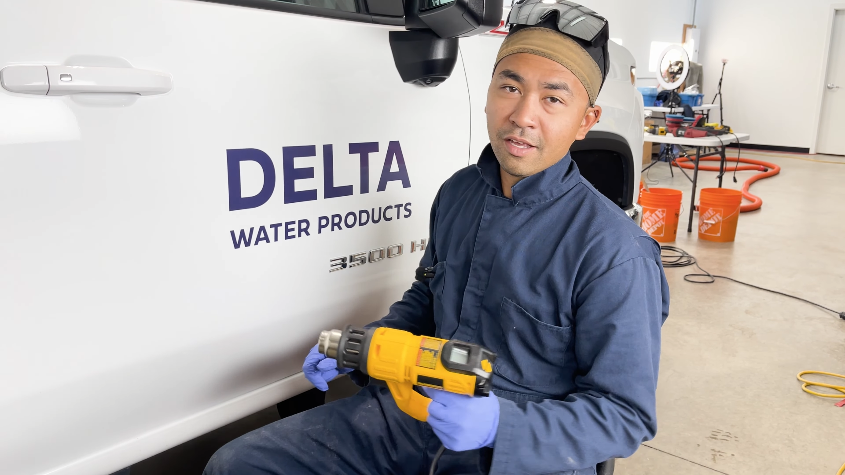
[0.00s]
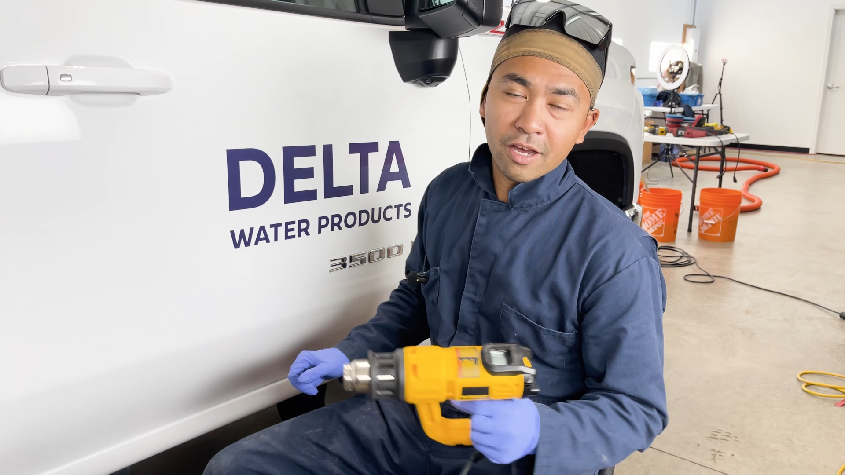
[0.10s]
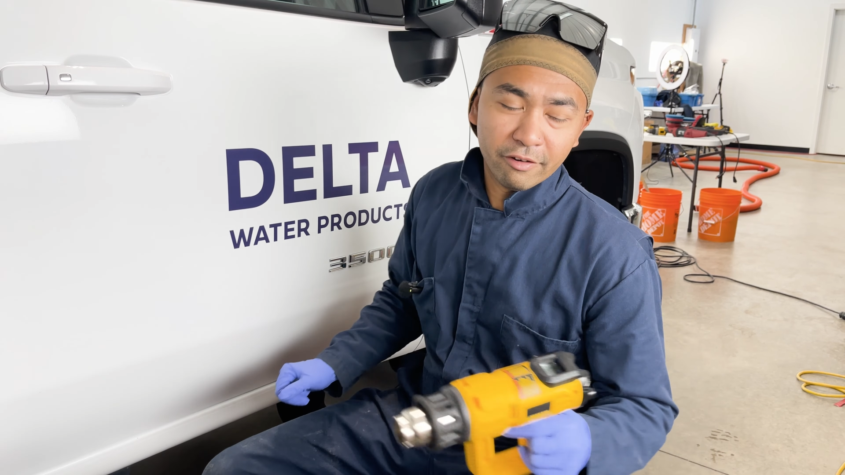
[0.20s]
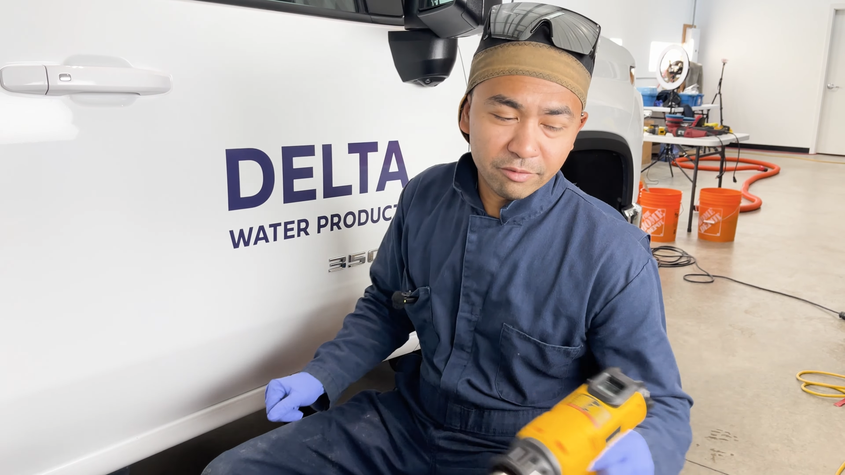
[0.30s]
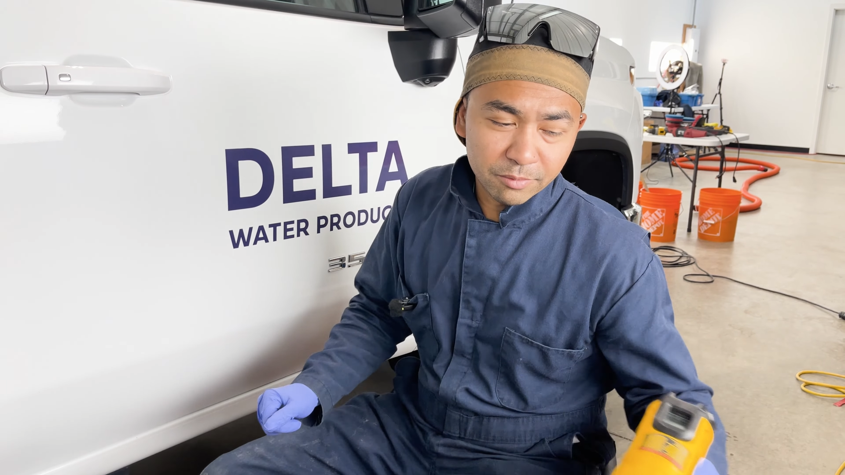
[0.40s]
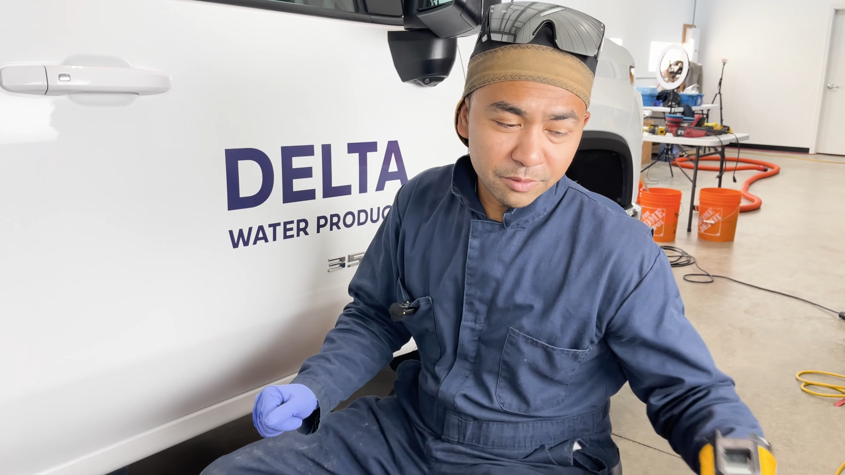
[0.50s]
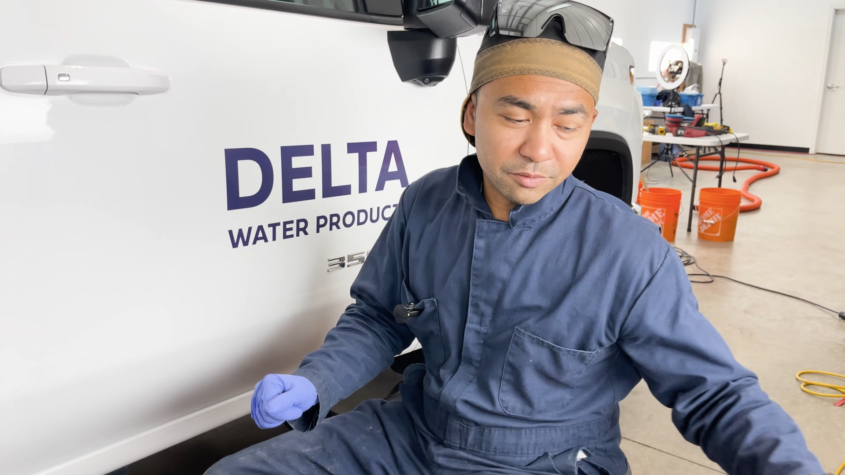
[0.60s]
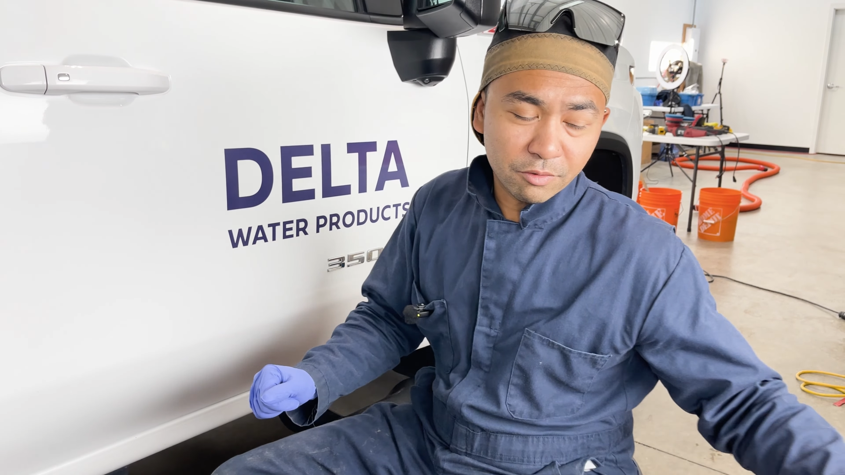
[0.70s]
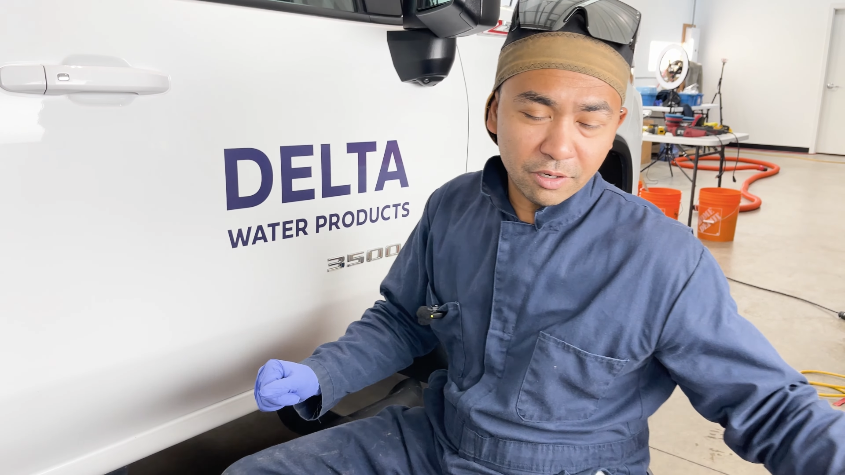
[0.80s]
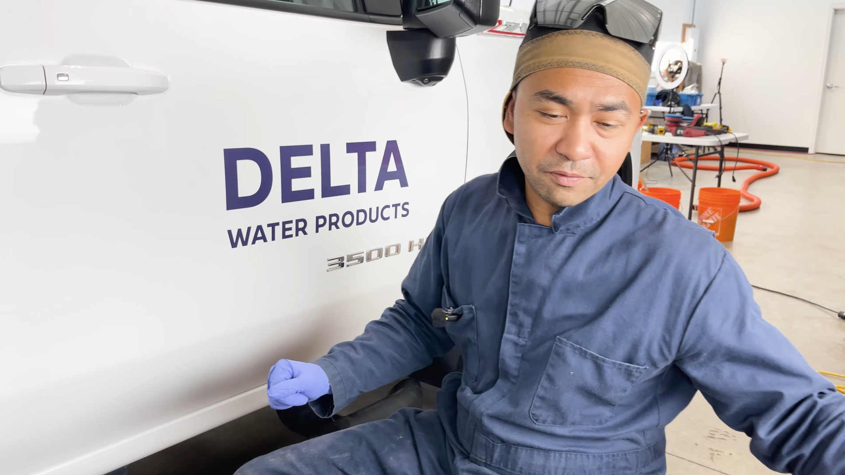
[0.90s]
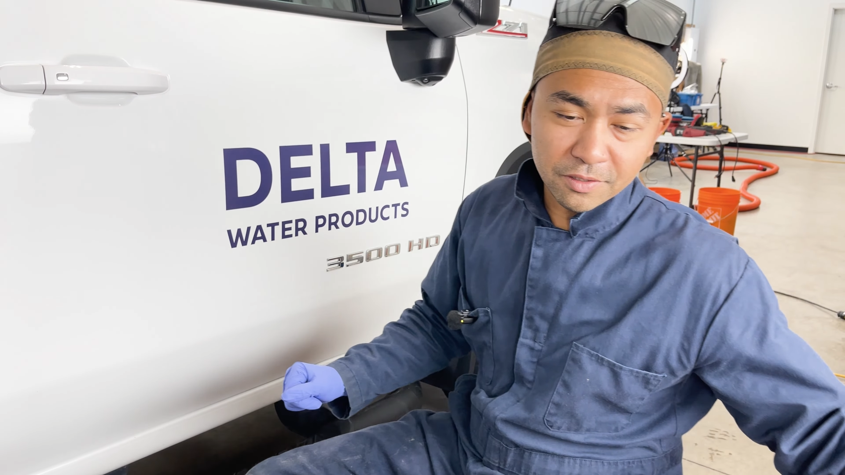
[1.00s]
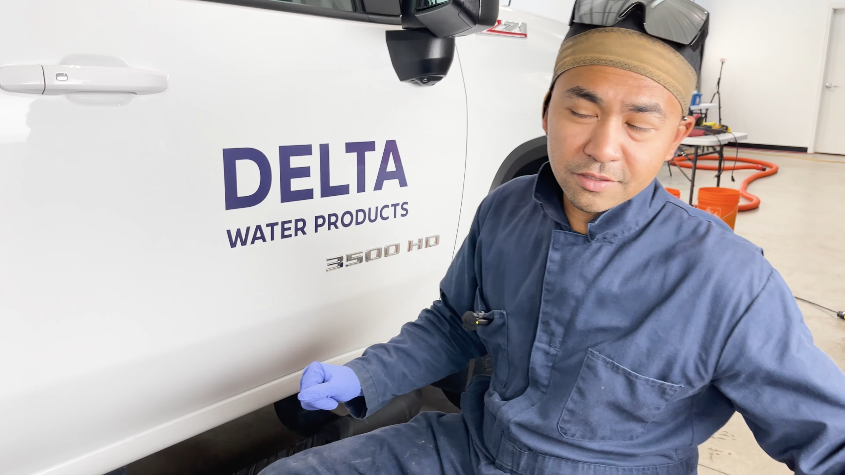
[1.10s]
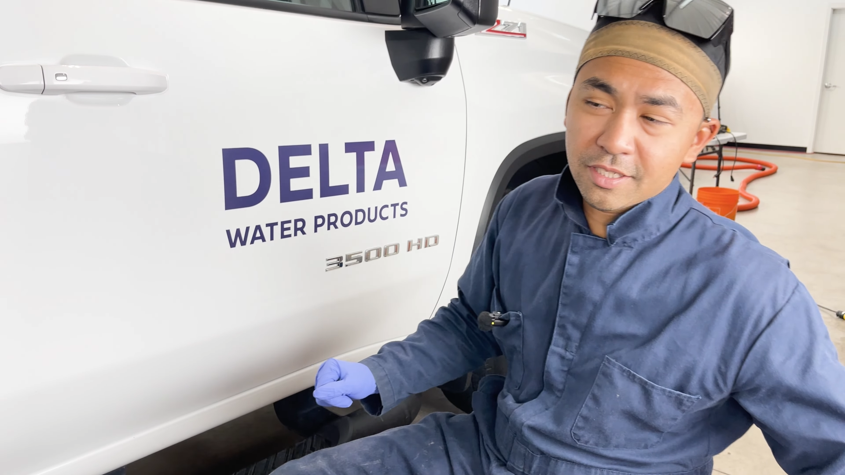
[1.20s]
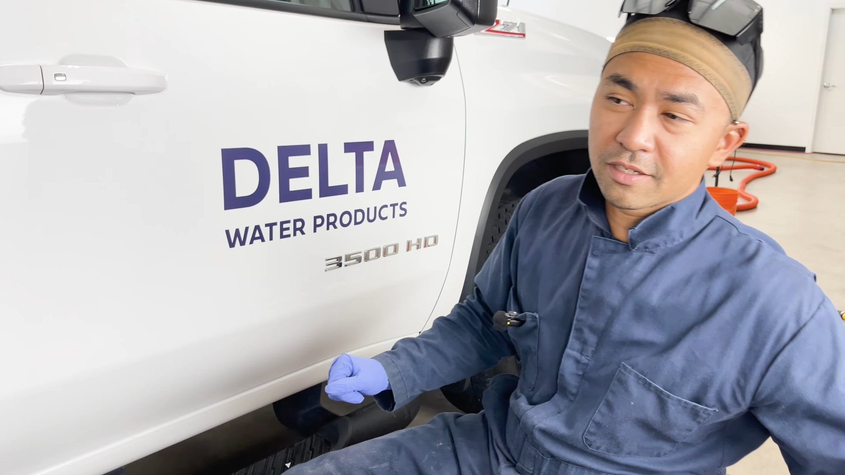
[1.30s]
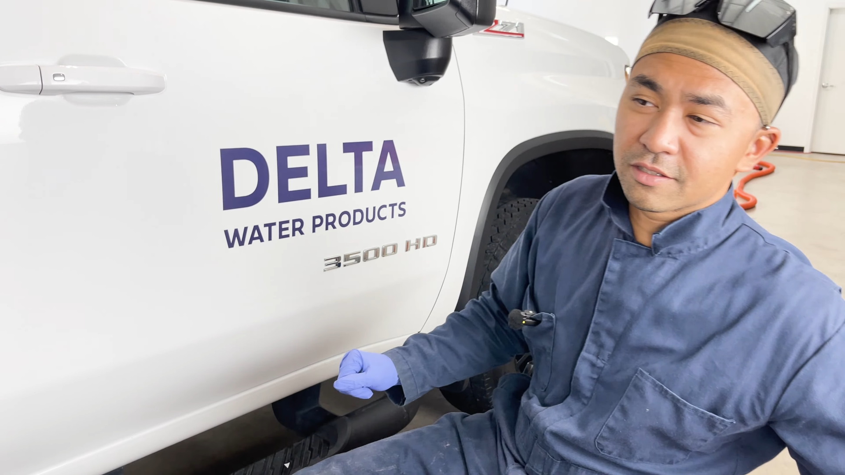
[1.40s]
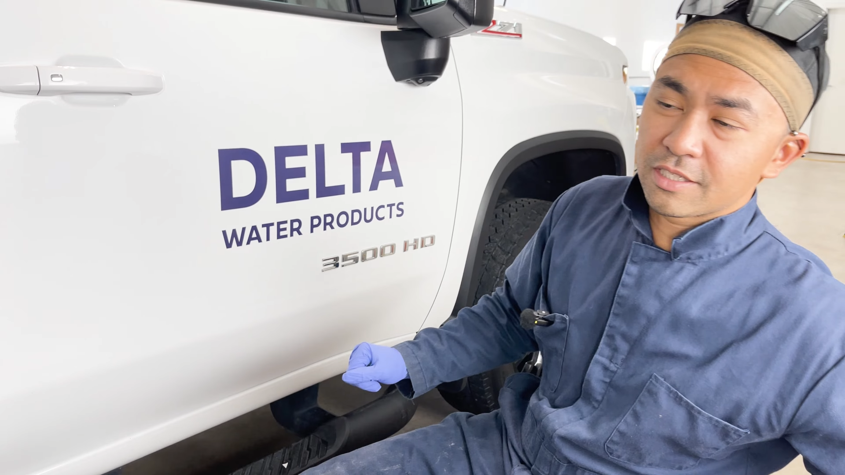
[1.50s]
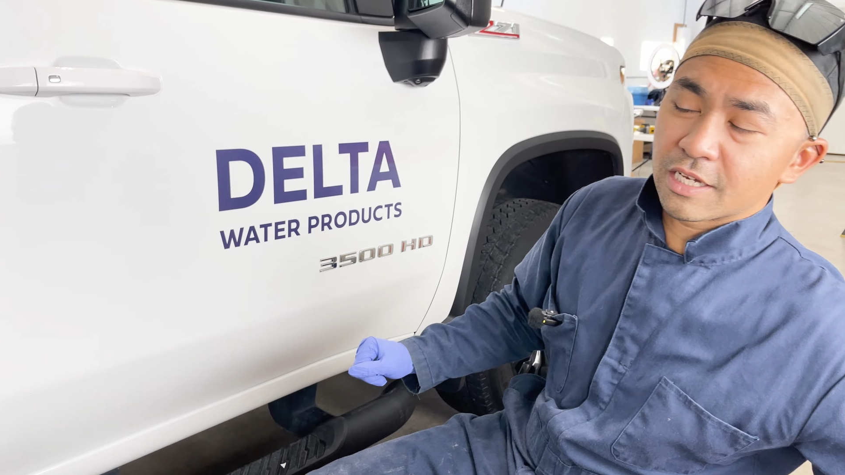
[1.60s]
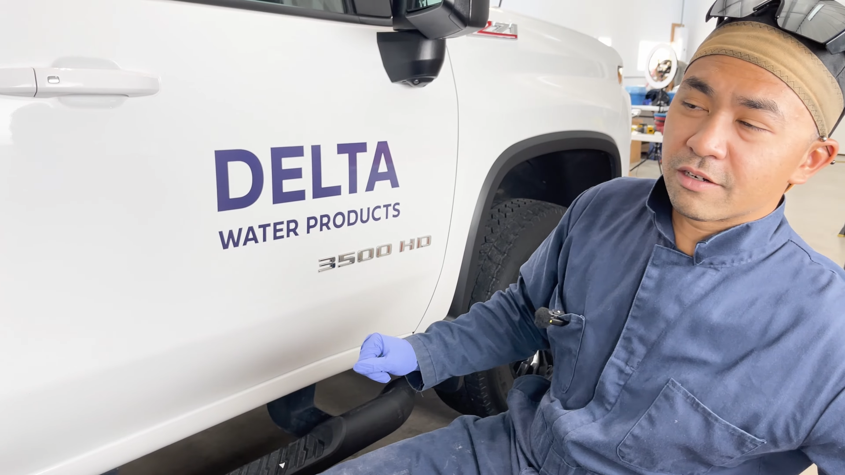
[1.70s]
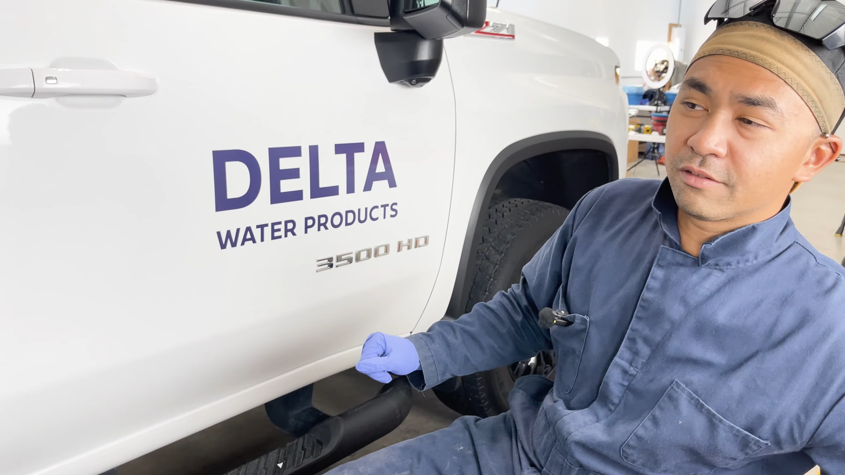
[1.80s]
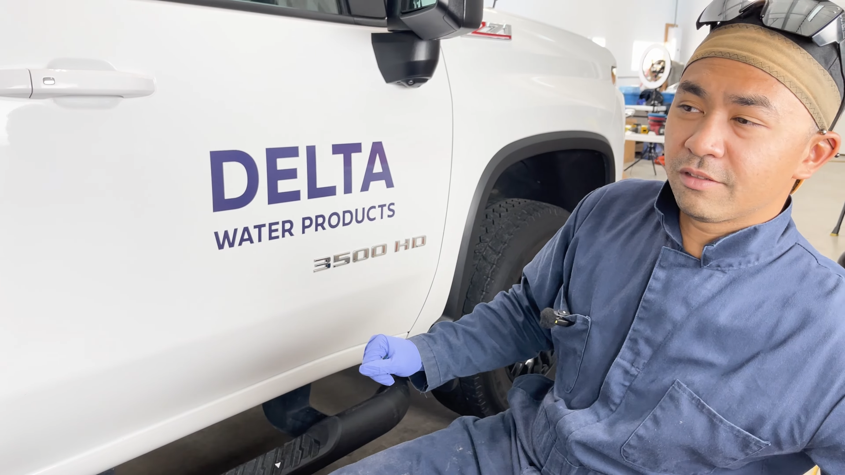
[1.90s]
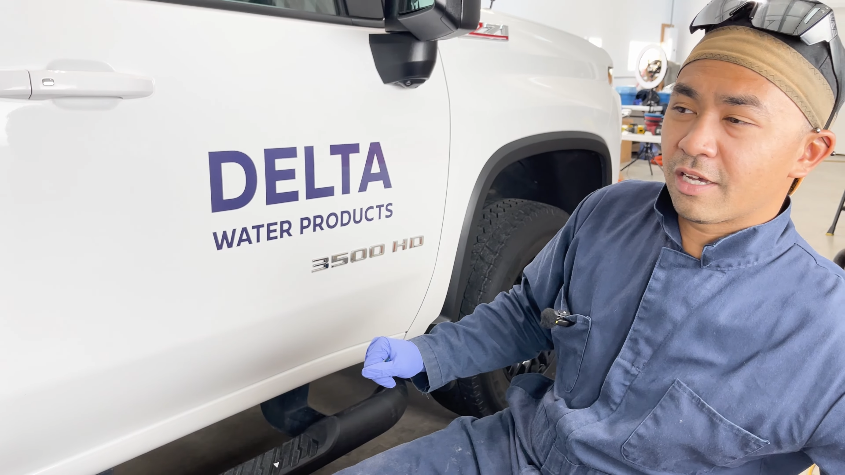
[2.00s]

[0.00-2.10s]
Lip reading: I removed quite a few stickers now.